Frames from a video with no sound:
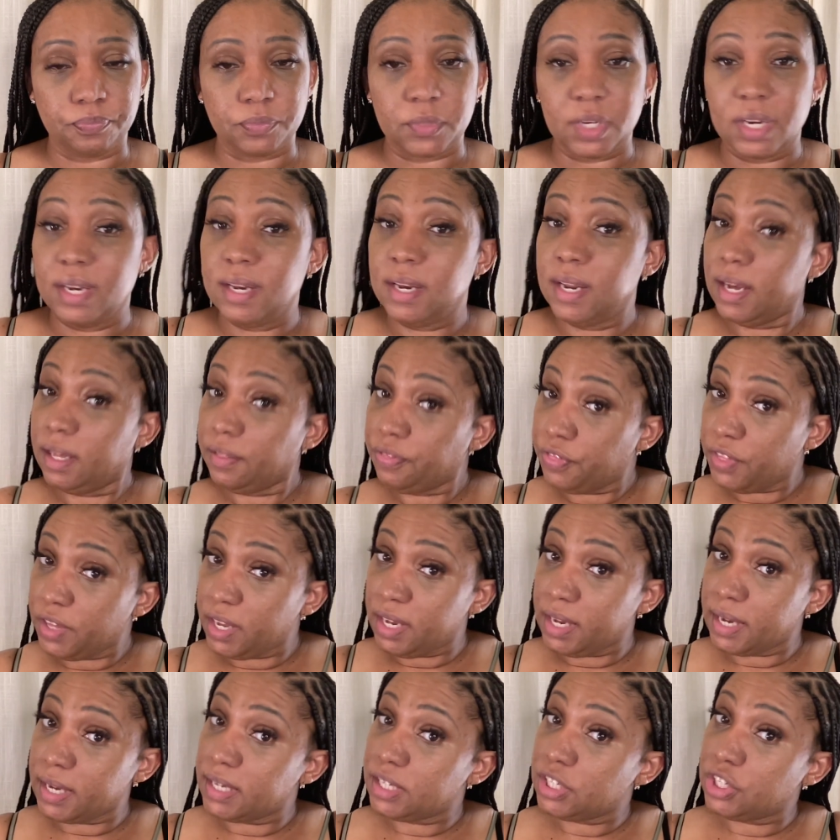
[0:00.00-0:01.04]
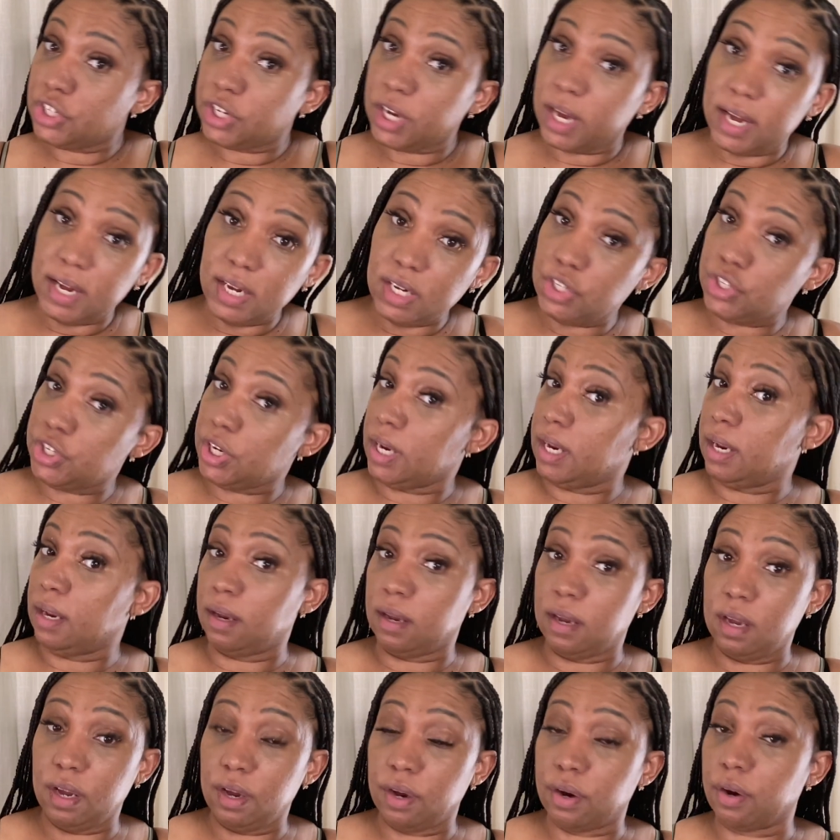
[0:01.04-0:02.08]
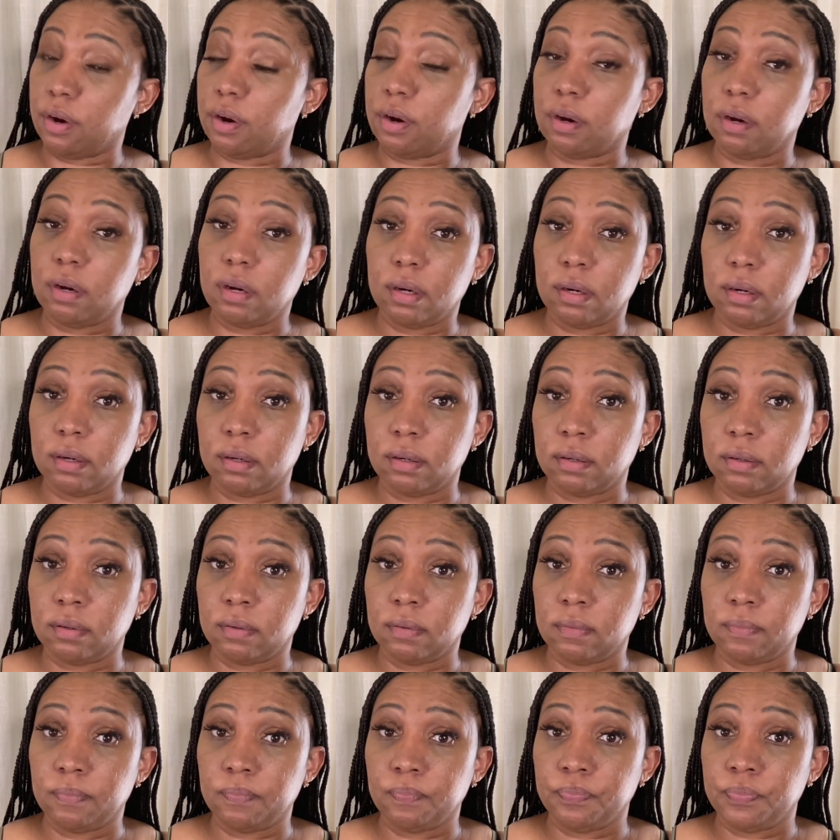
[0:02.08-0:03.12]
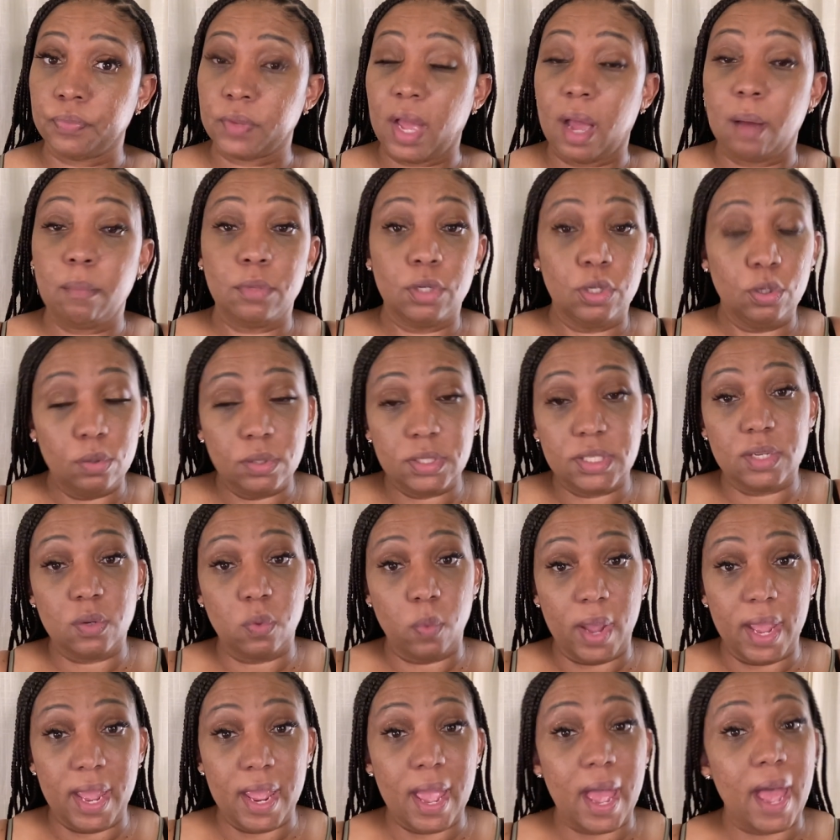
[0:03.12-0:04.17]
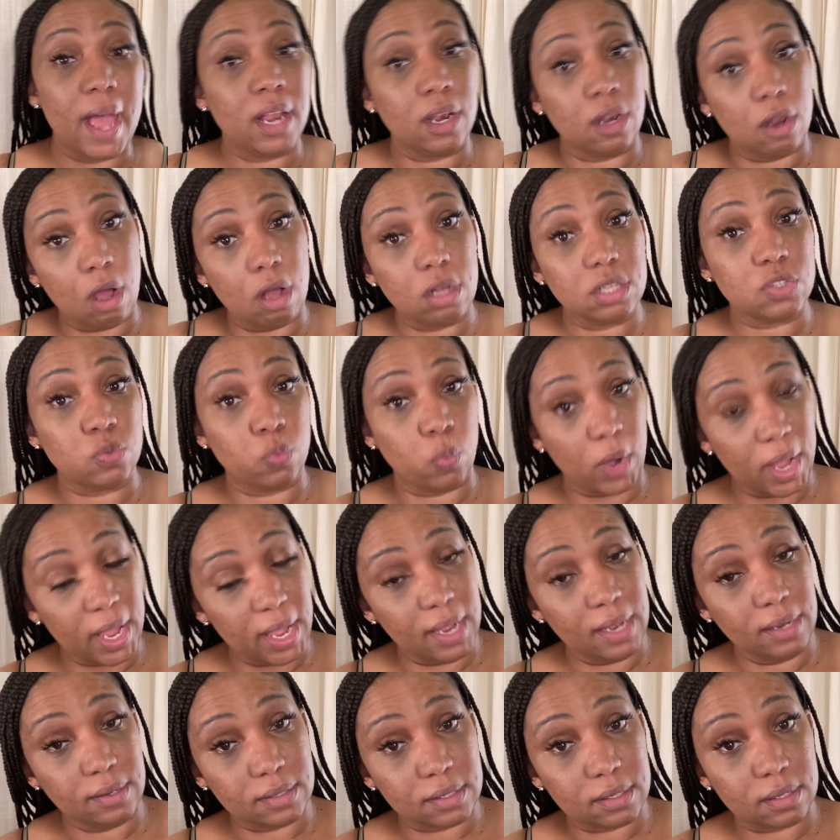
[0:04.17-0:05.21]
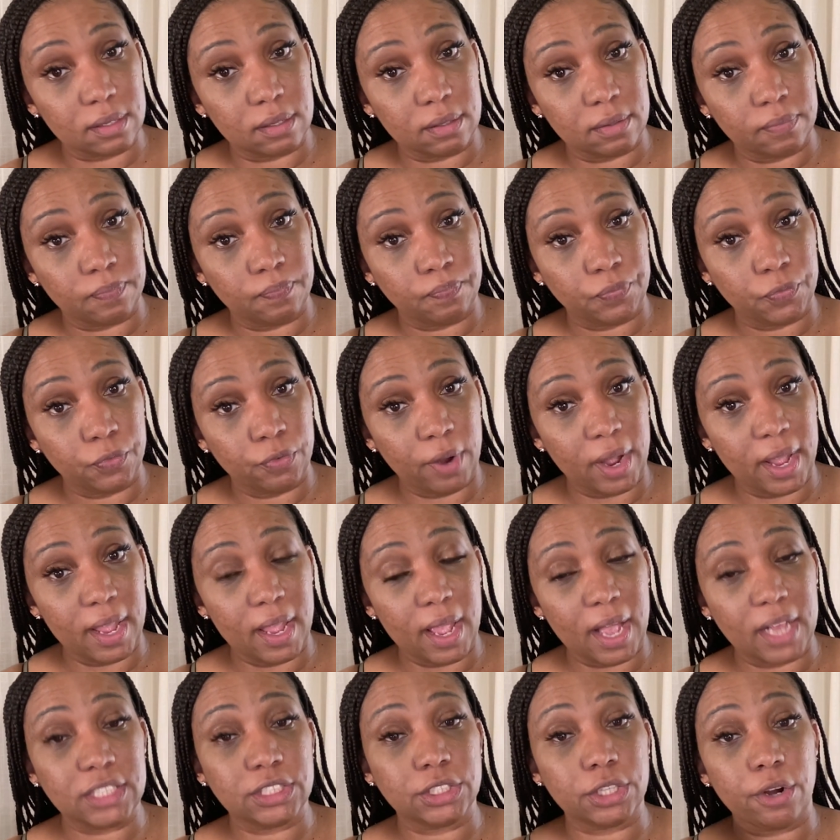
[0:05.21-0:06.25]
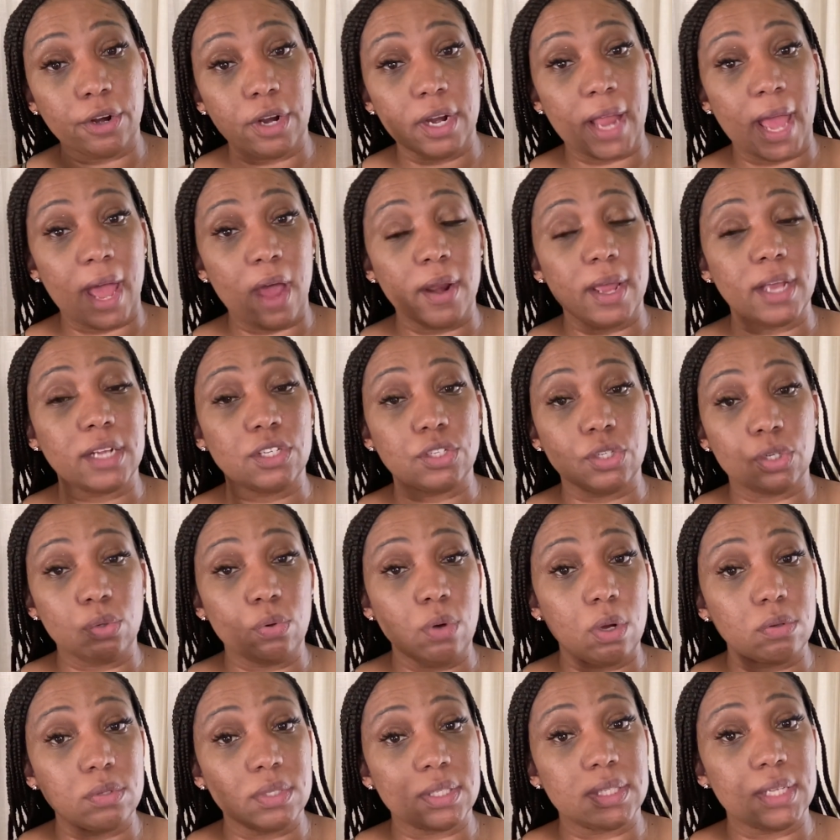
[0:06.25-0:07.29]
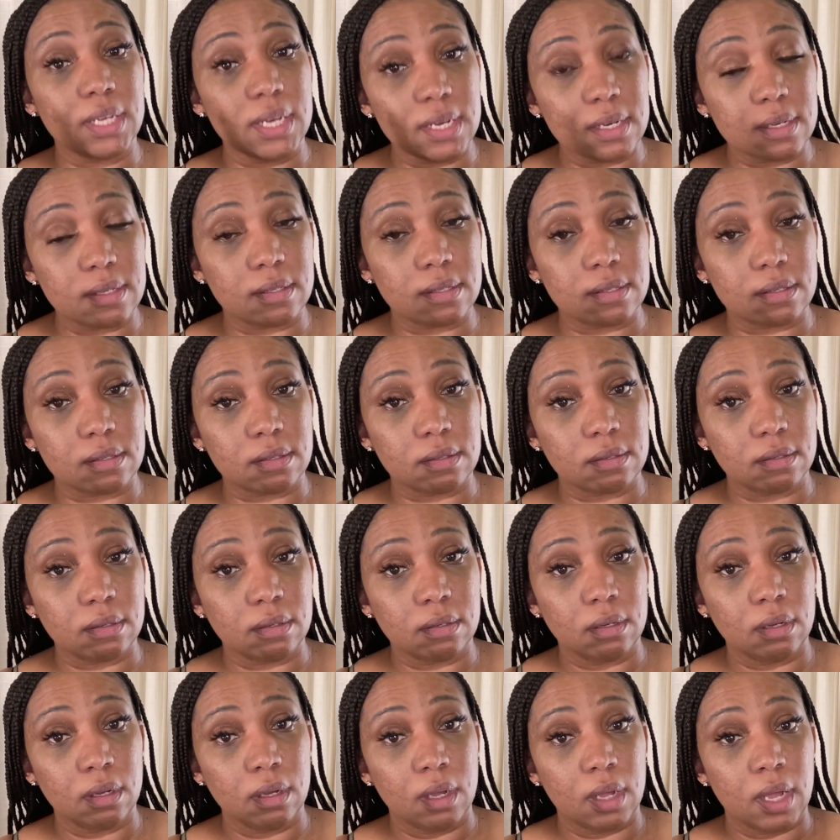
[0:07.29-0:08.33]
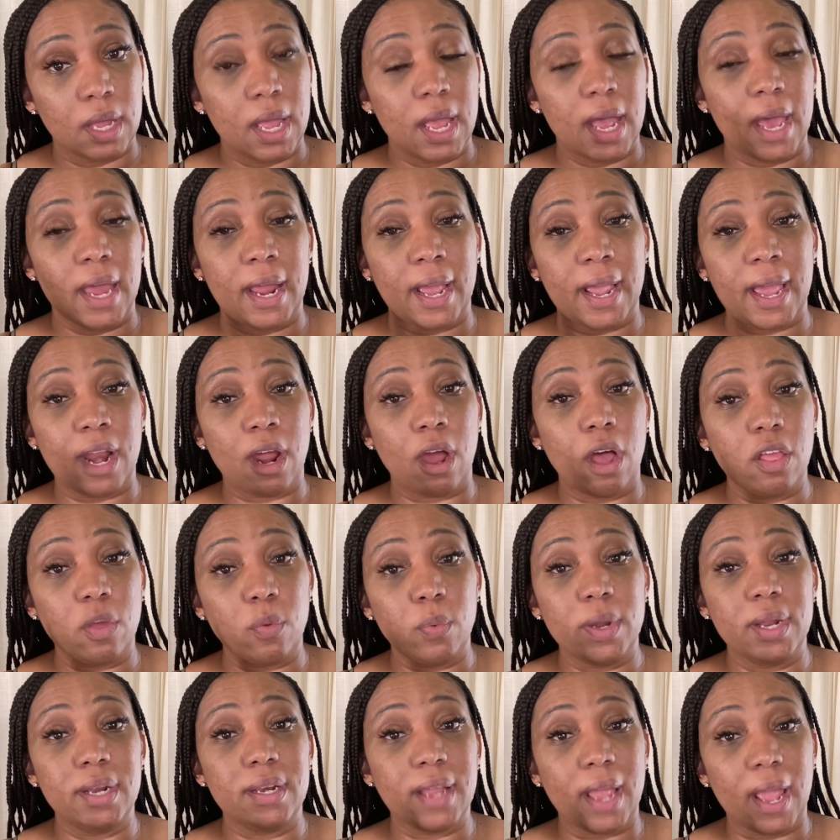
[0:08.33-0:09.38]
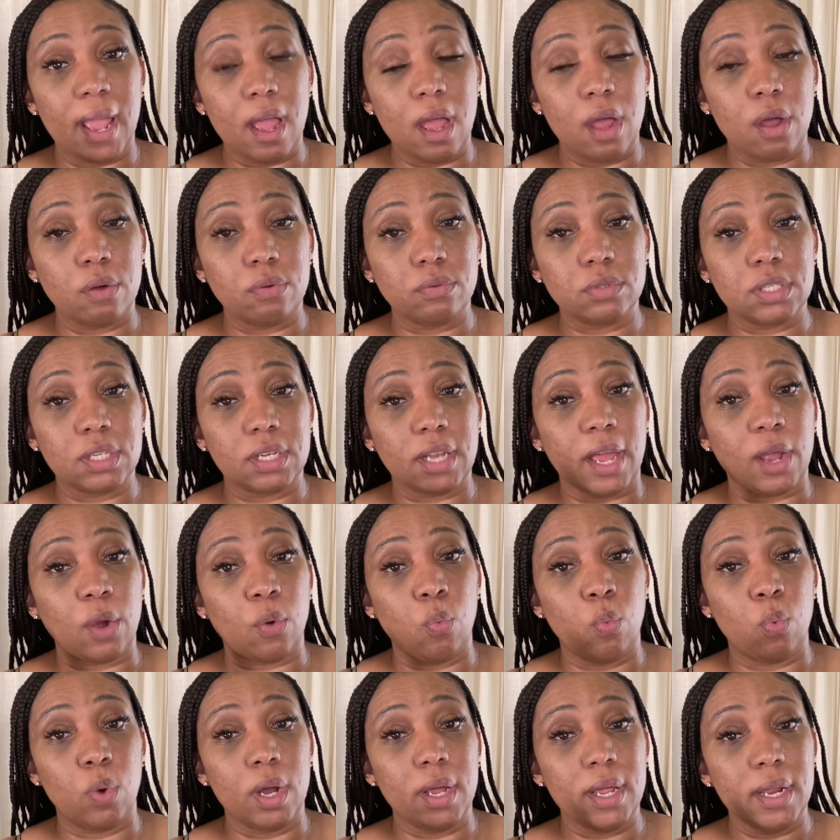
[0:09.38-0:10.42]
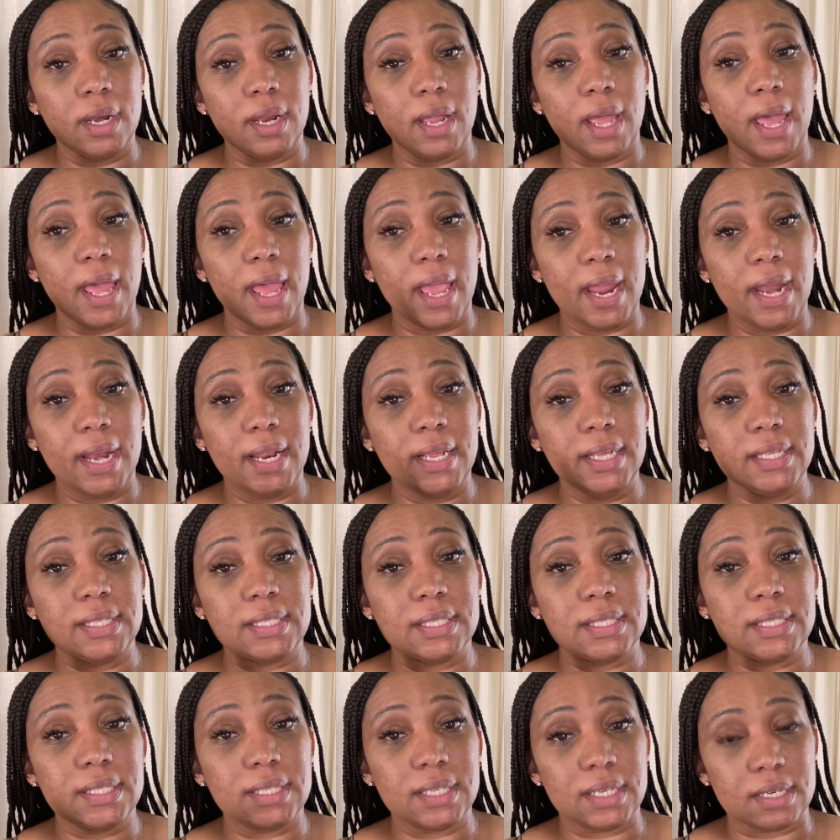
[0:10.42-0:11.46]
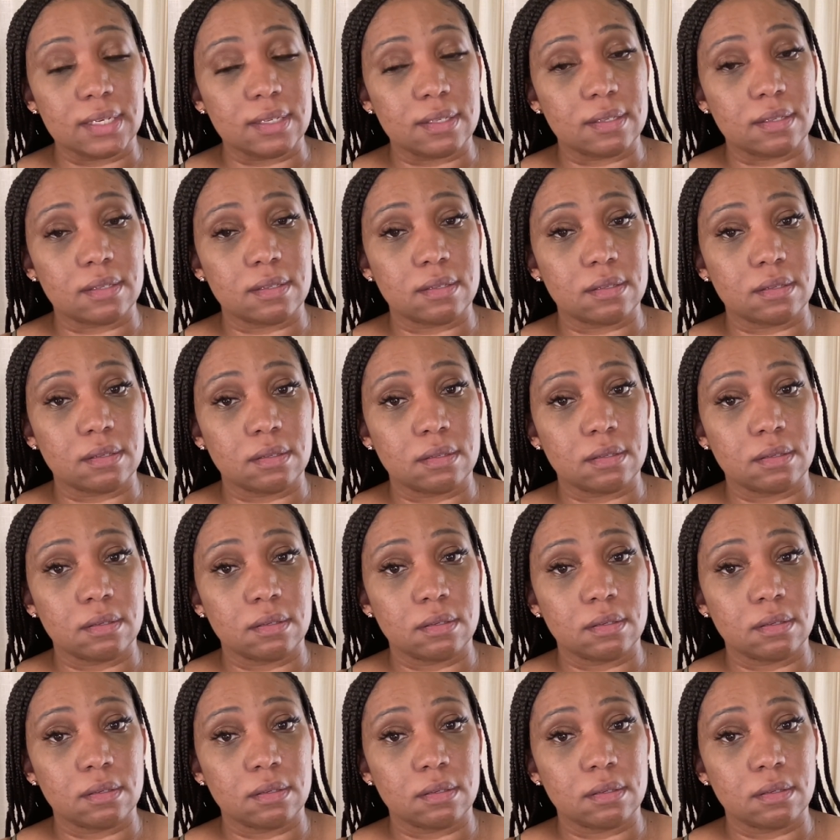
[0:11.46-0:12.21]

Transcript: Nothing is changing here. I'm losing weight. I lost weight, right? I started out at 206 and I got all the way down to like 186.